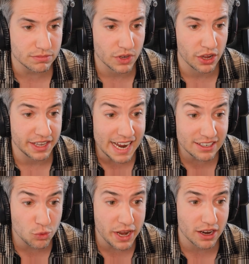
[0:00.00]

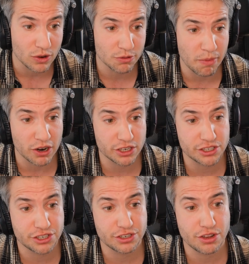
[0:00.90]
Next week on
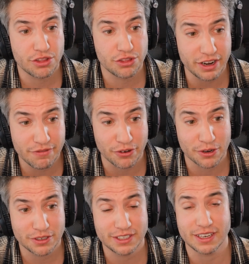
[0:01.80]
March
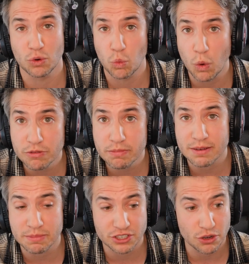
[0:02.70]
31st, there won't be an
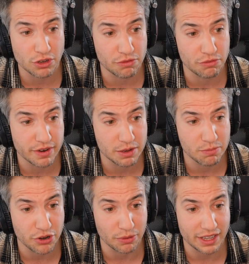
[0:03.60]
episode of Revit
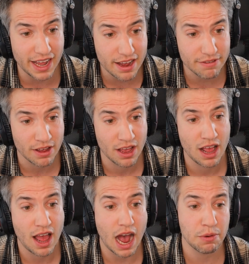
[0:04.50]
Pure Live.
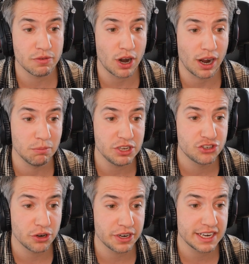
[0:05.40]
However, I'll be
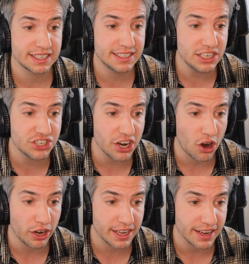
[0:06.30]
joining CG
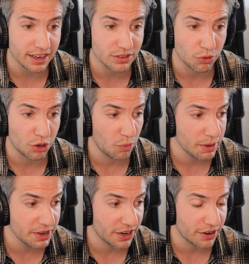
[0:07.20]
Architect for a
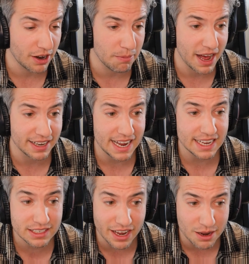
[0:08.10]
webinar about
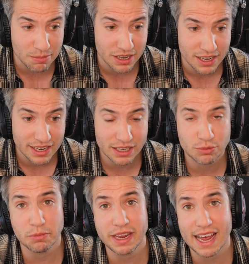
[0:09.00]
Enscape. It
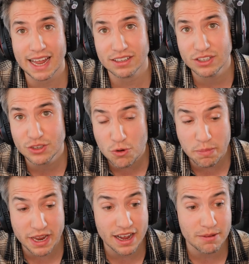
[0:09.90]
will be at 2
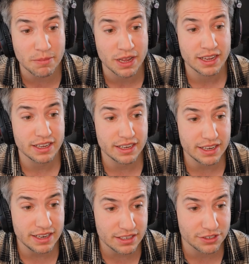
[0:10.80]
p.m.
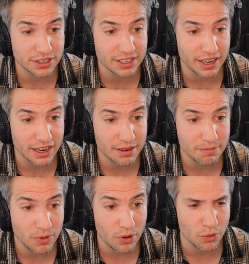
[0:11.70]
Eastern
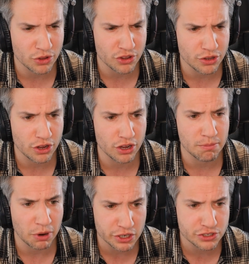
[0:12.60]
Time on
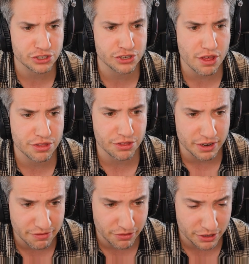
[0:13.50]
March
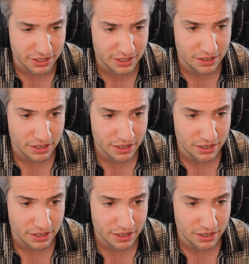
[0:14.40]
31st.